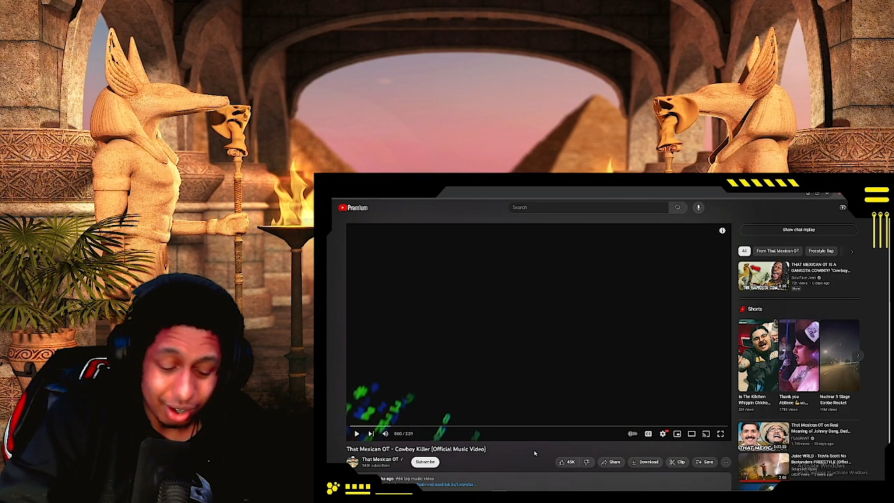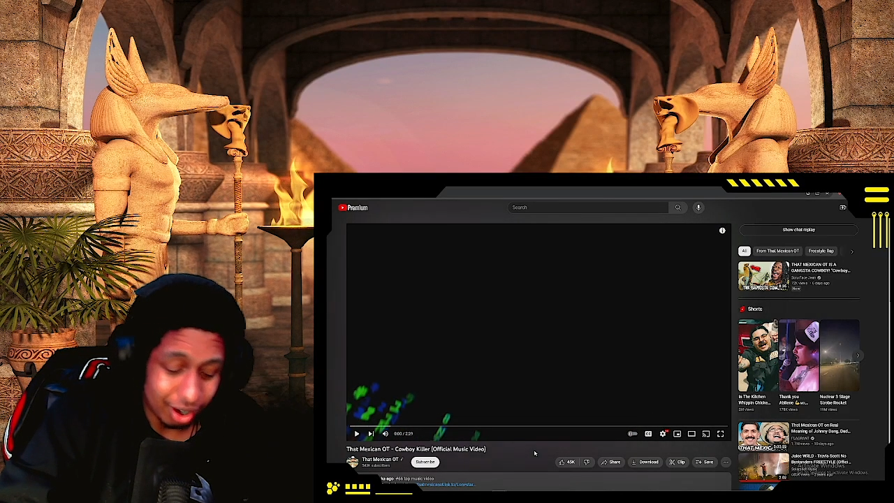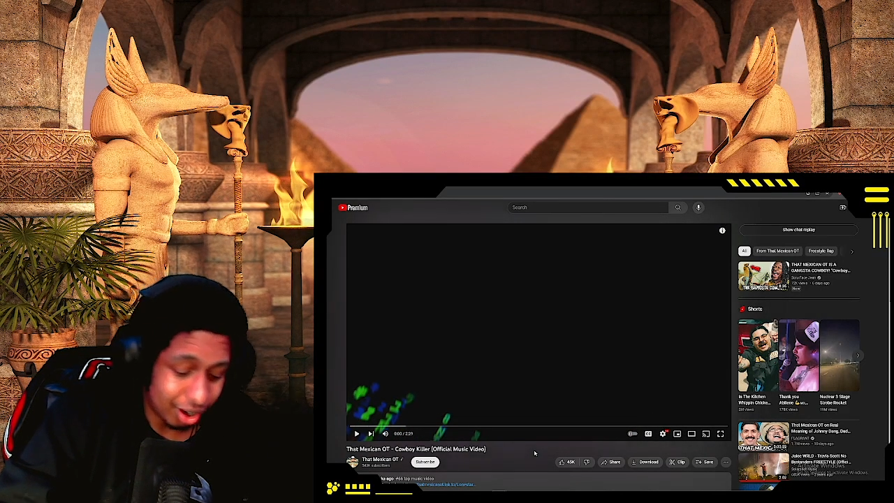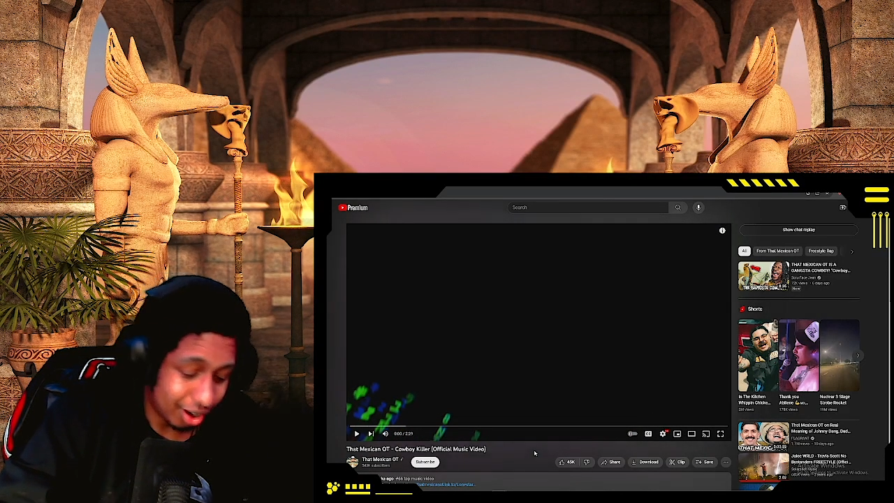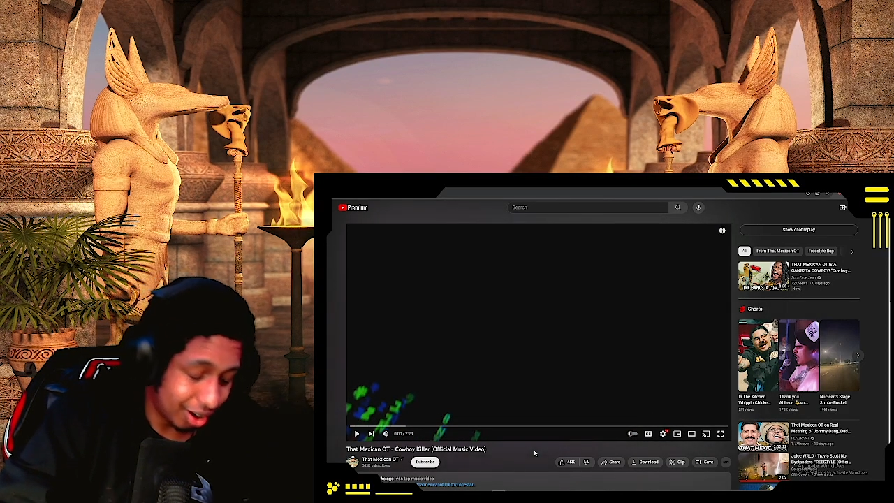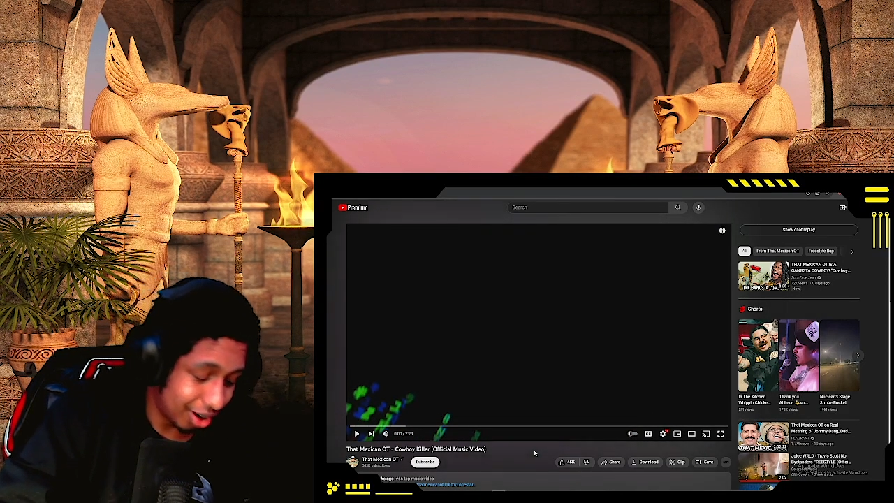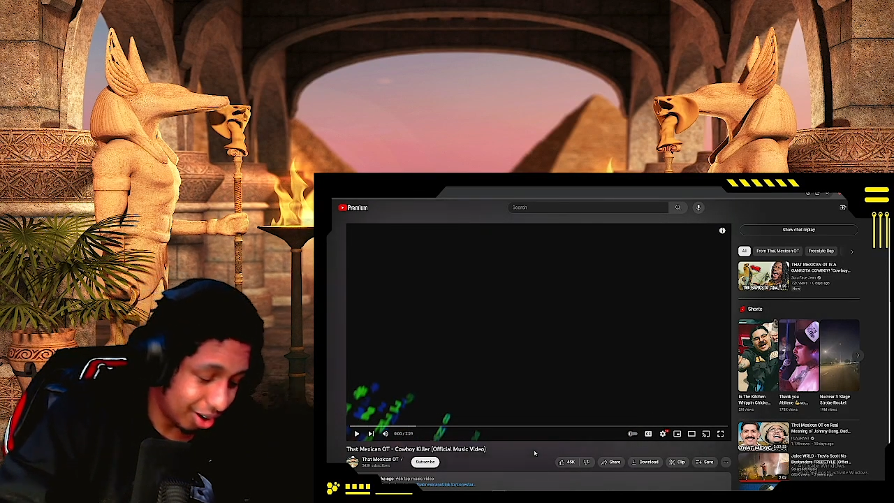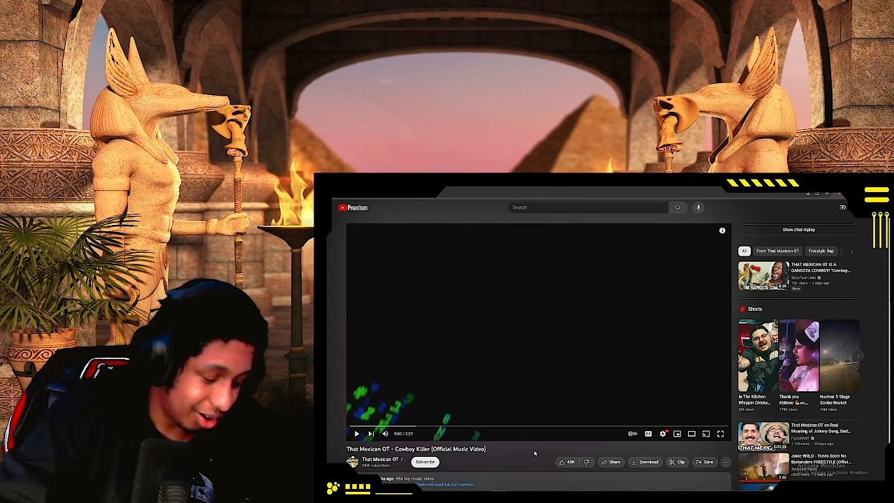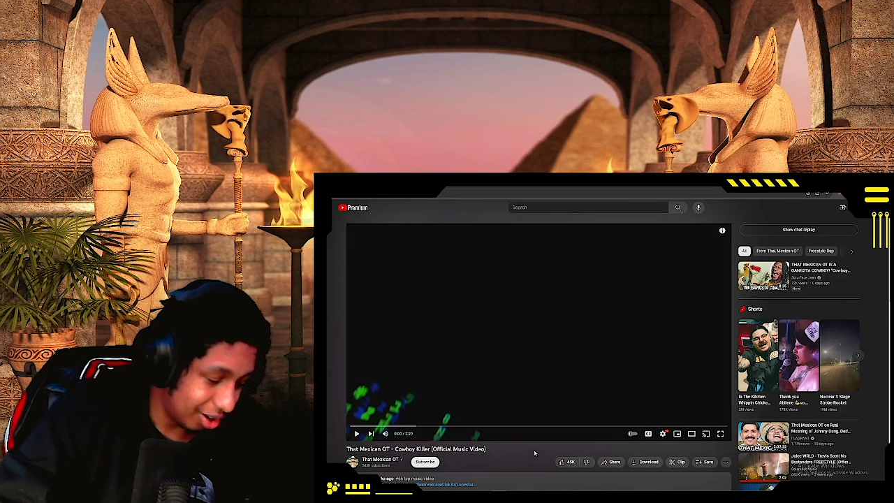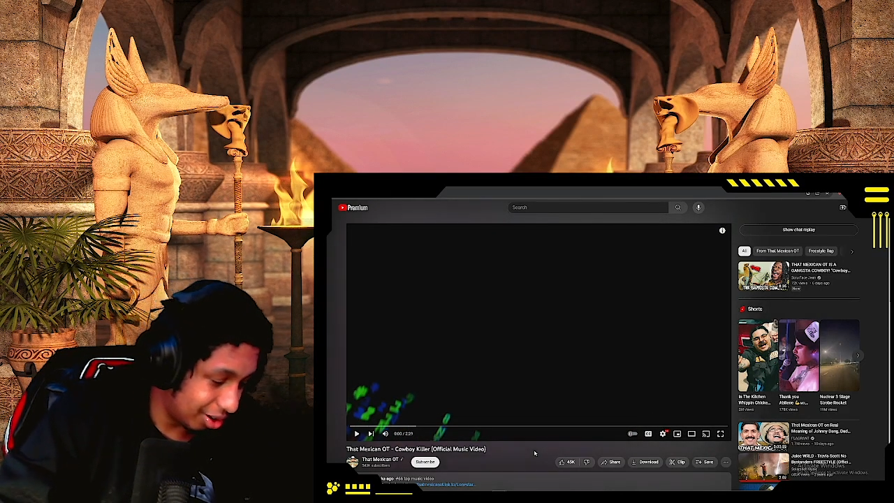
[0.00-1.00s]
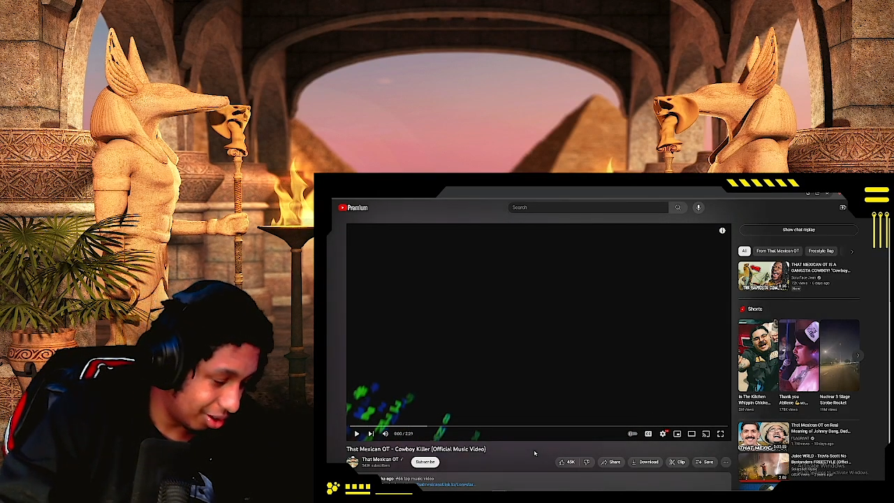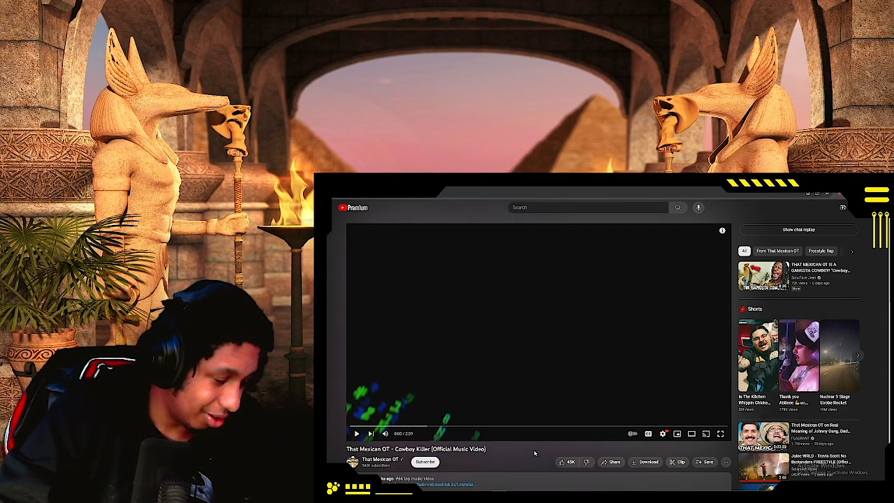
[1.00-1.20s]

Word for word: uh,